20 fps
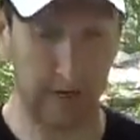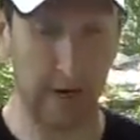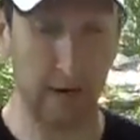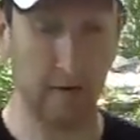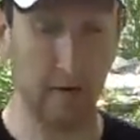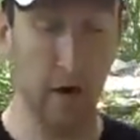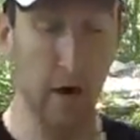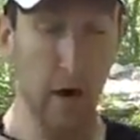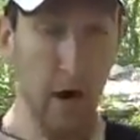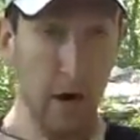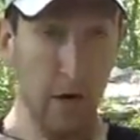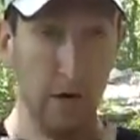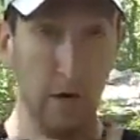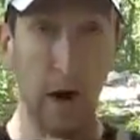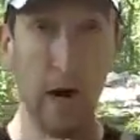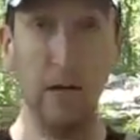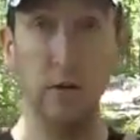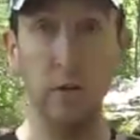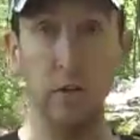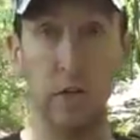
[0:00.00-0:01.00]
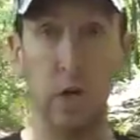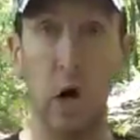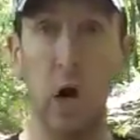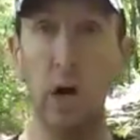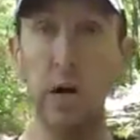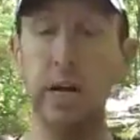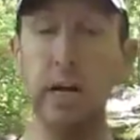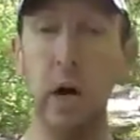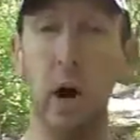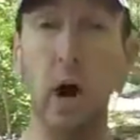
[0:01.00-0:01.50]
down, you're actually
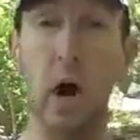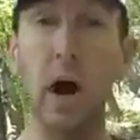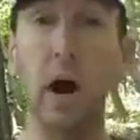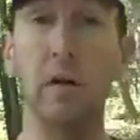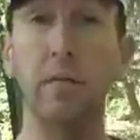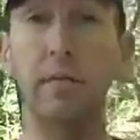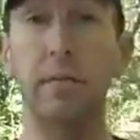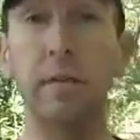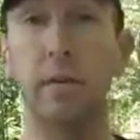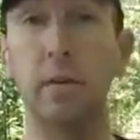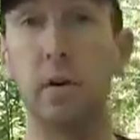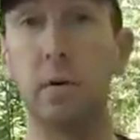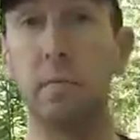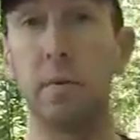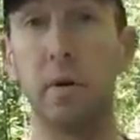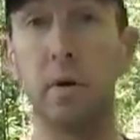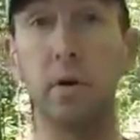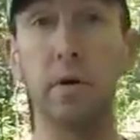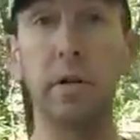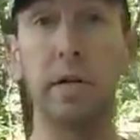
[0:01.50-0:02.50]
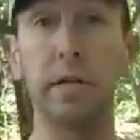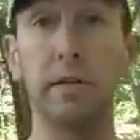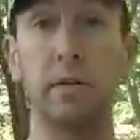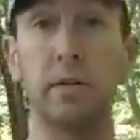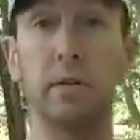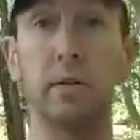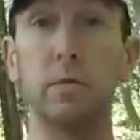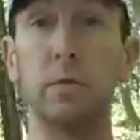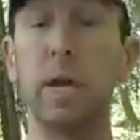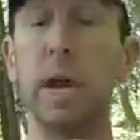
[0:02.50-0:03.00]
cutting off your ability
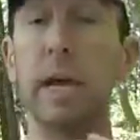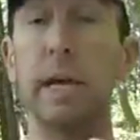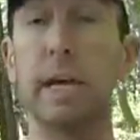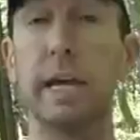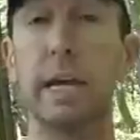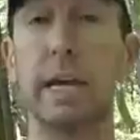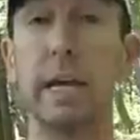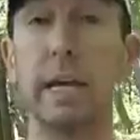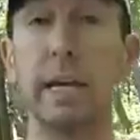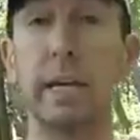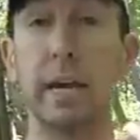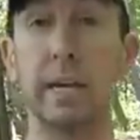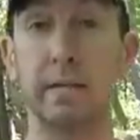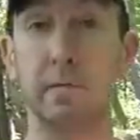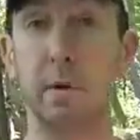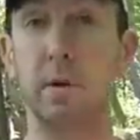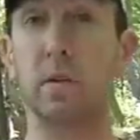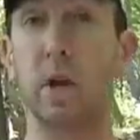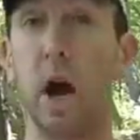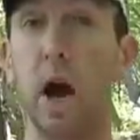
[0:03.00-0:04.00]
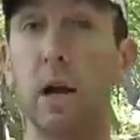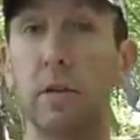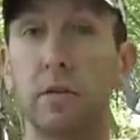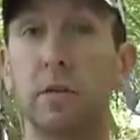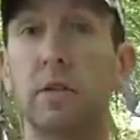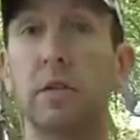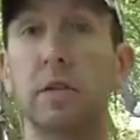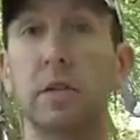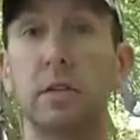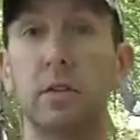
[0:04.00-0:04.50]
to take in as much
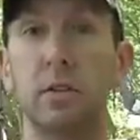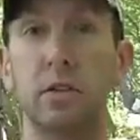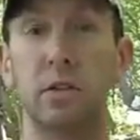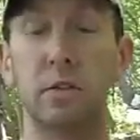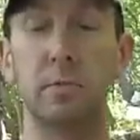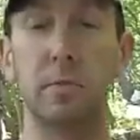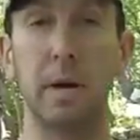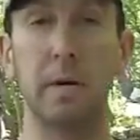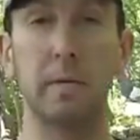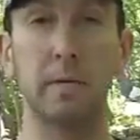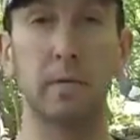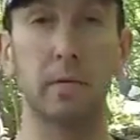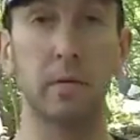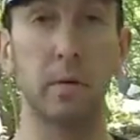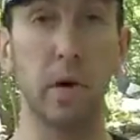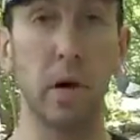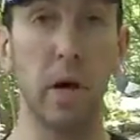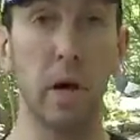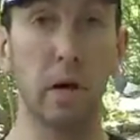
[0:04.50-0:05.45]
oxygen as you should be able to.